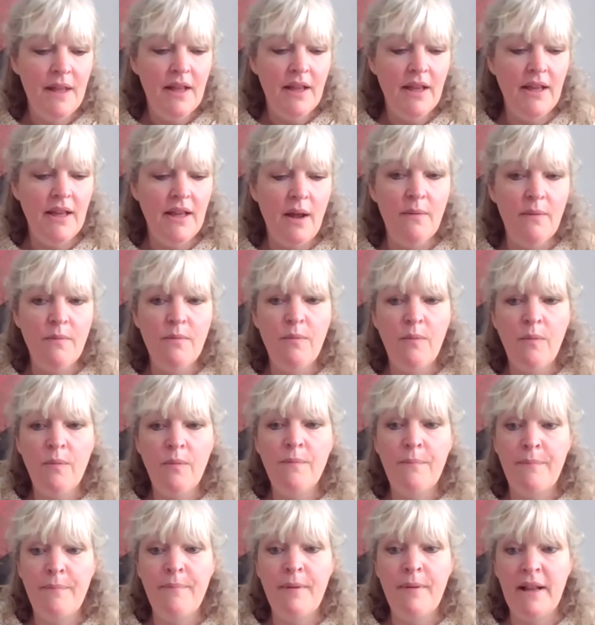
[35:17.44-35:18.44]
you know,
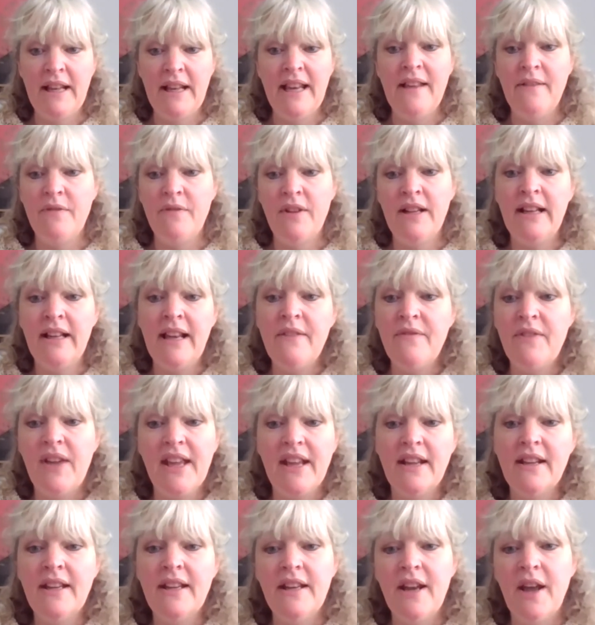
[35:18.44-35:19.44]

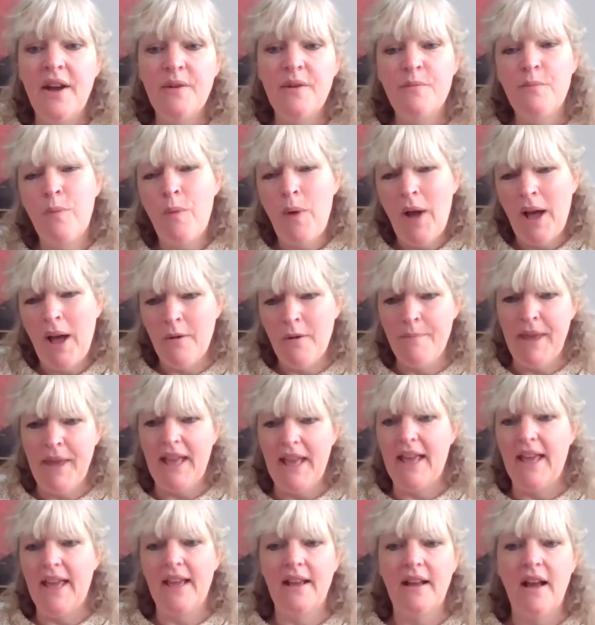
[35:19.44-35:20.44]
living, you know,
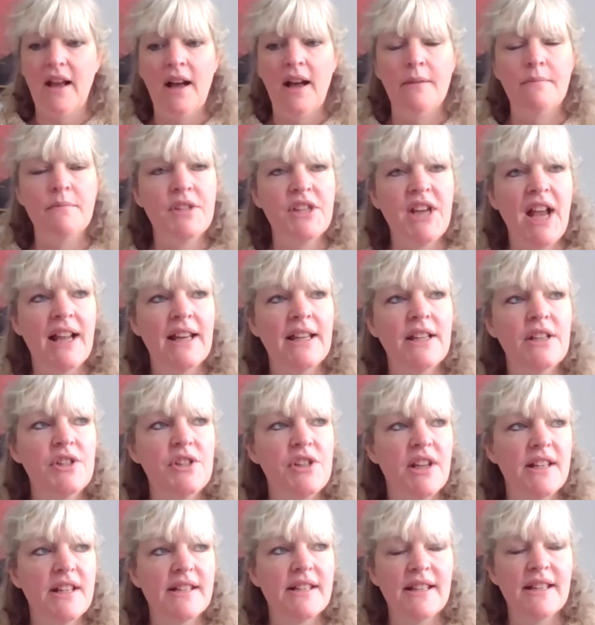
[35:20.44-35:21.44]
well-being
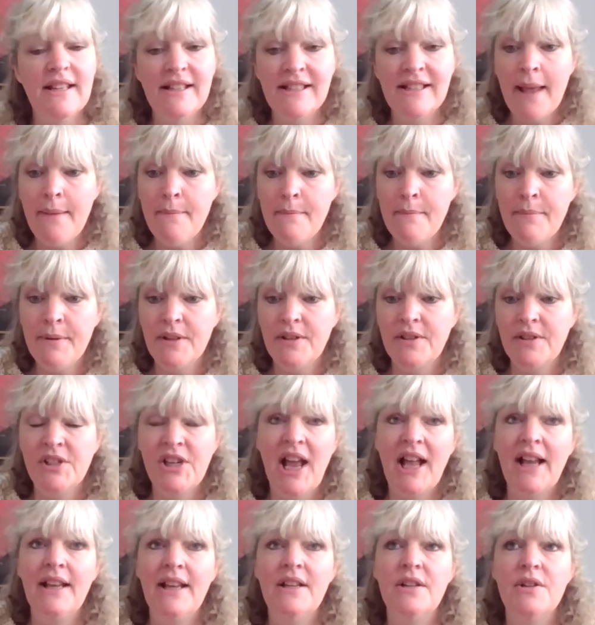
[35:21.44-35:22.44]
challenges. And the 10-book
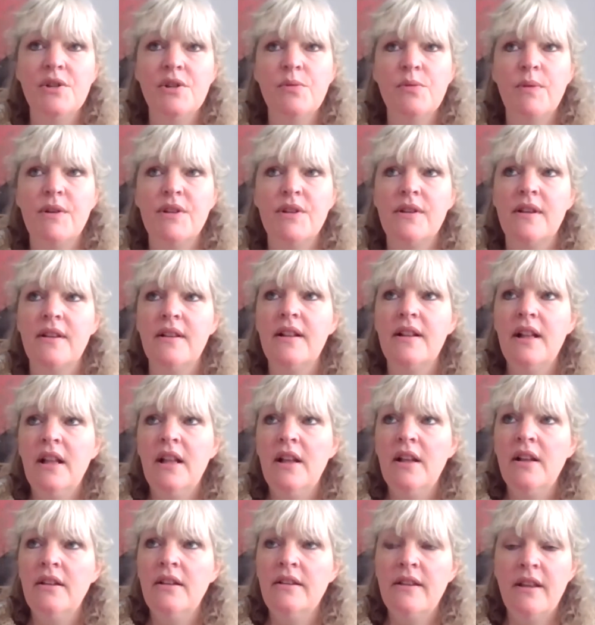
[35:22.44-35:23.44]
challenge was the
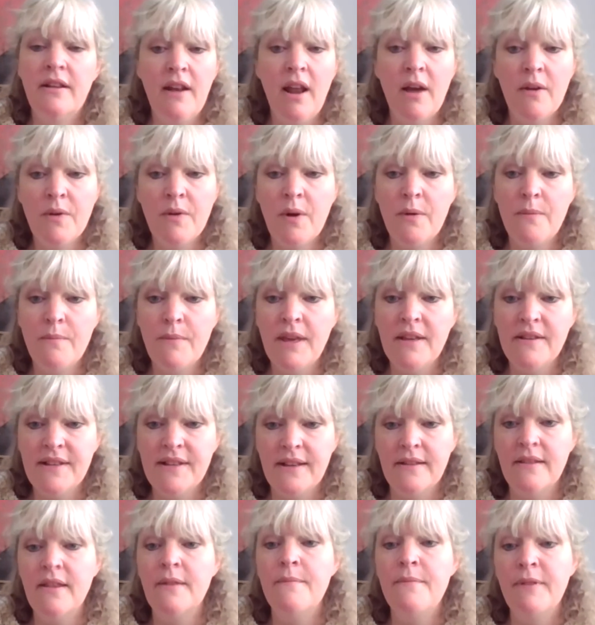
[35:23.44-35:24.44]
local
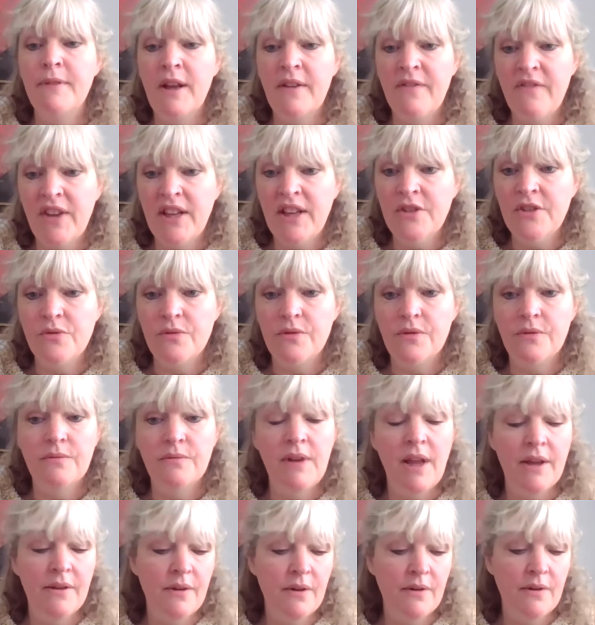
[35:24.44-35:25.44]

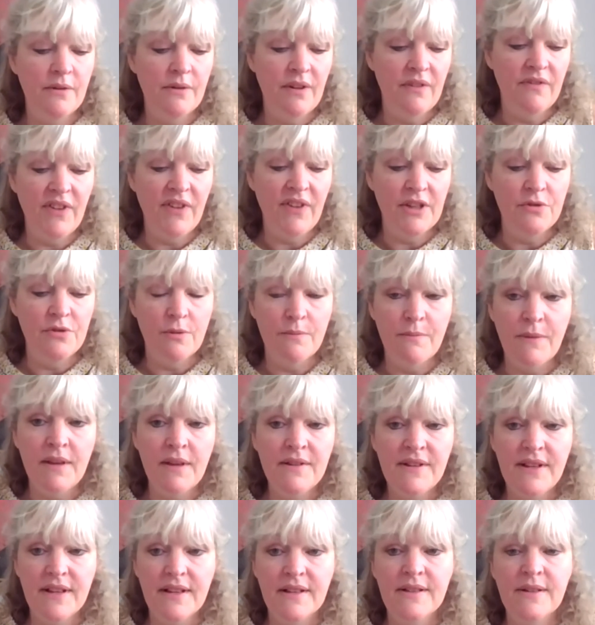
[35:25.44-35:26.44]
cathedral
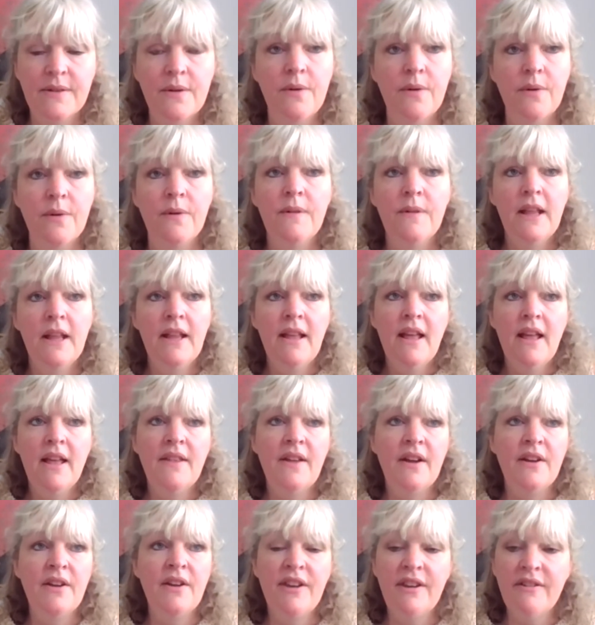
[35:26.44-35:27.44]
music school,
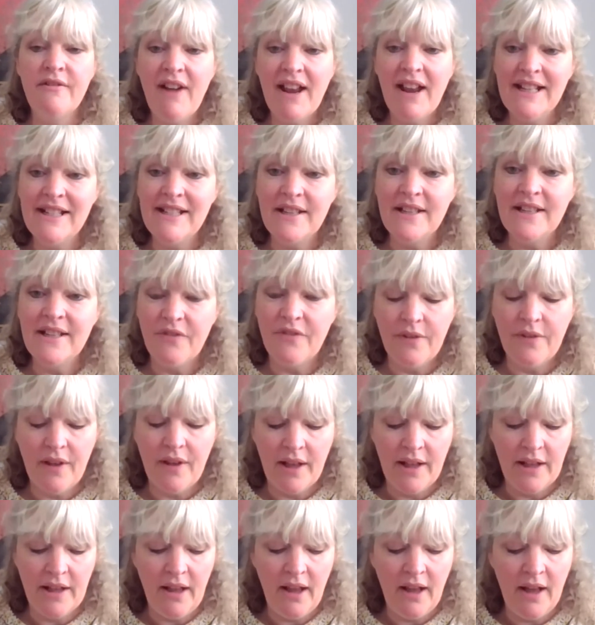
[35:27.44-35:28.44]
a curator, for
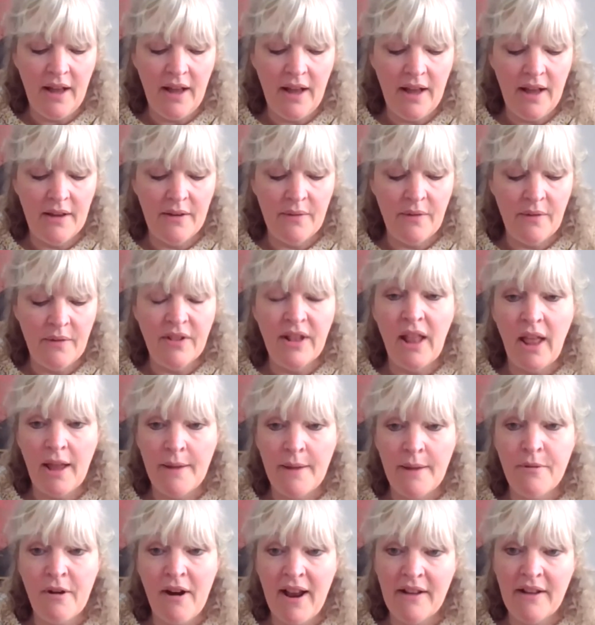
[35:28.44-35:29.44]
a
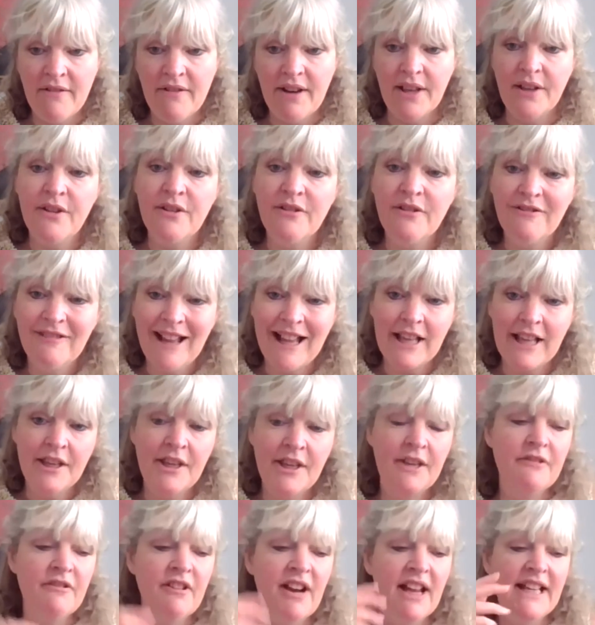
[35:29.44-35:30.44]
librarian,
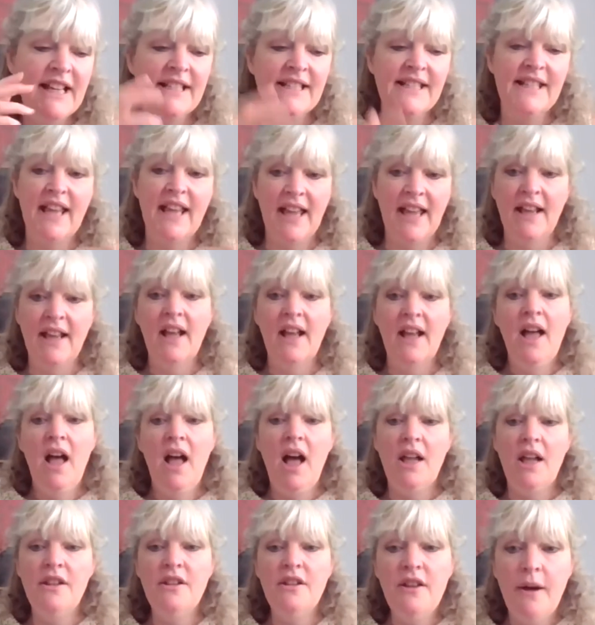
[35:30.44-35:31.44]
curating
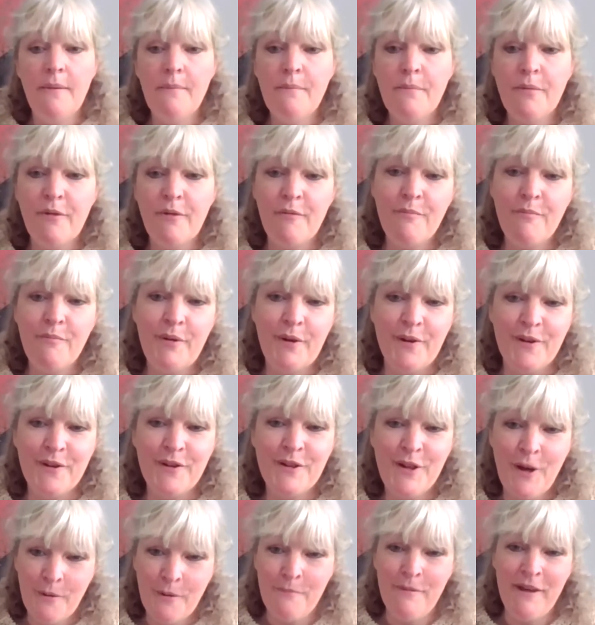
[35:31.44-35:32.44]
a number of book
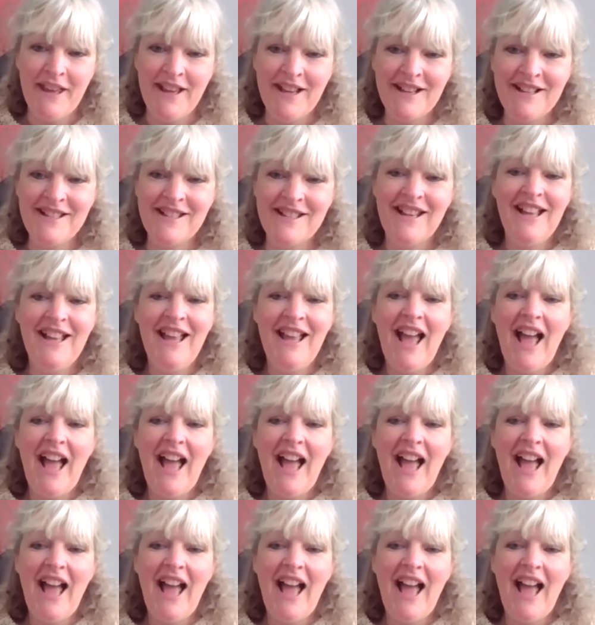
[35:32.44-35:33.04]
topics.